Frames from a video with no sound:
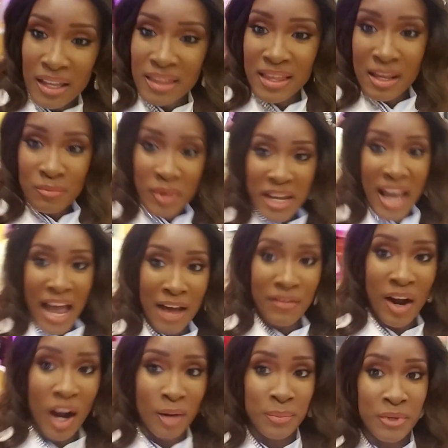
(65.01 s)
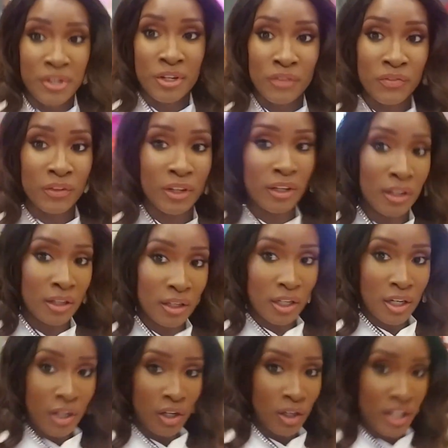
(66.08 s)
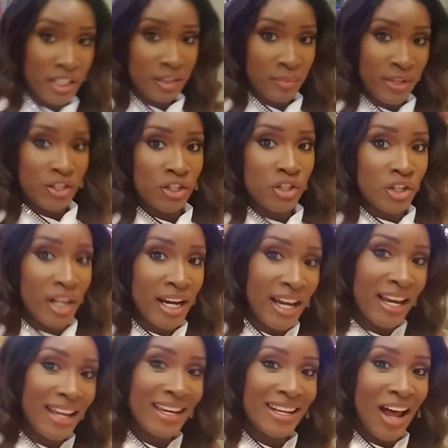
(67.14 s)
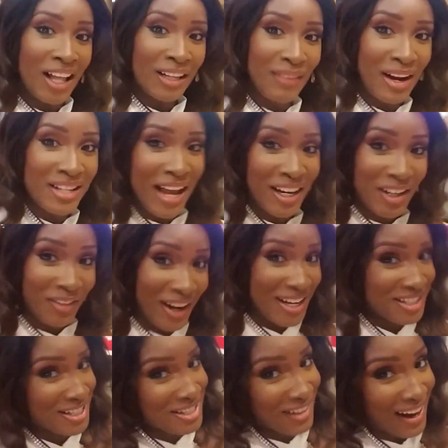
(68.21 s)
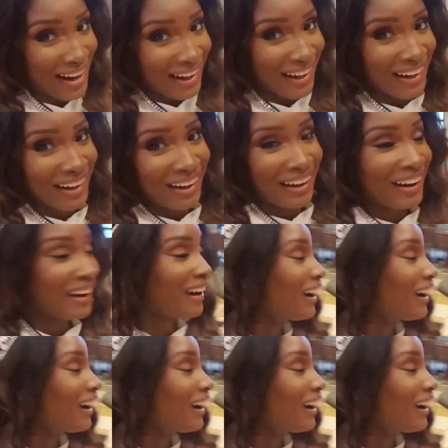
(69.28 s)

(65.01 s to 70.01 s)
Then we have our beautiful Christmas tree and all of our decorations right here.